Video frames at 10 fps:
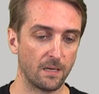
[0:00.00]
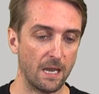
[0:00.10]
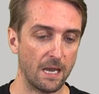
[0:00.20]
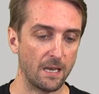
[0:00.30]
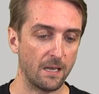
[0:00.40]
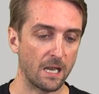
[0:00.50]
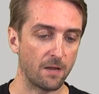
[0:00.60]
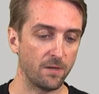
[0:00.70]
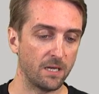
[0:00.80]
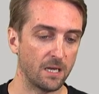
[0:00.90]
and
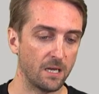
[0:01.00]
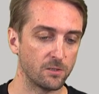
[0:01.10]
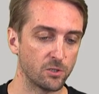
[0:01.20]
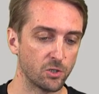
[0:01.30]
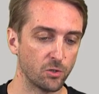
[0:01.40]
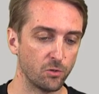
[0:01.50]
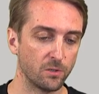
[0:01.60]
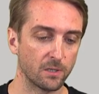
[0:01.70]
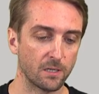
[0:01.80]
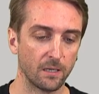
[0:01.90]
navigate to
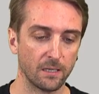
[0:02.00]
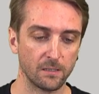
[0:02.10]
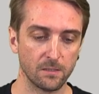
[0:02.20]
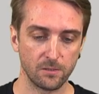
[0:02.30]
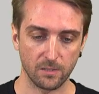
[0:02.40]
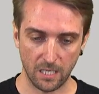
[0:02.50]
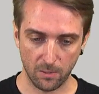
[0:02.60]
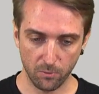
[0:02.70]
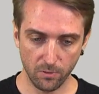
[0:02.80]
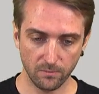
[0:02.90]
the calendar
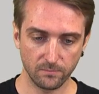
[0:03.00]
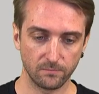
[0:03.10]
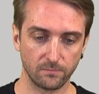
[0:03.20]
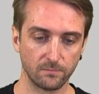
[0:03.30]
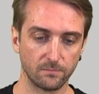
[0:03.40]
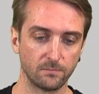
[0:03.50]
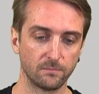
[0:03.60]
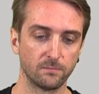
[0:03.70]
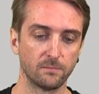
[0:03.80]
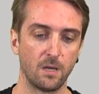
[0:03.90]
table,
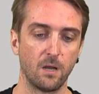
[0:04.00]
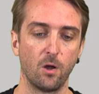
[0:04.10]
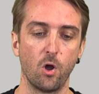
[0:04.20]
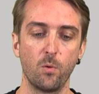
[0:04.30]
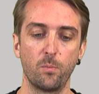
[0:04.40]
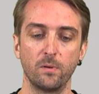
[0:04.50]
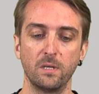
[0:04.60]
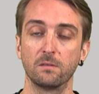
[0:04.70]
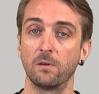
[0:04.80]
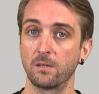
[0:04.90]
open the
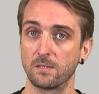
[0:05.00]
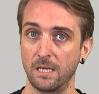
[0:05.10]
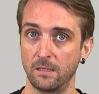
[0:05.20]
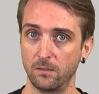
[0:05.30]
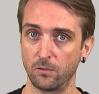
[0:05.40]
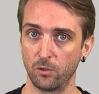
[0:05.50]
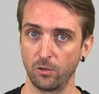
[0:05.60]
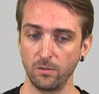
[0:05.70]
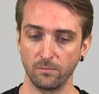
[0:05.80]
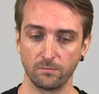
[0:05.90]
advanced editor,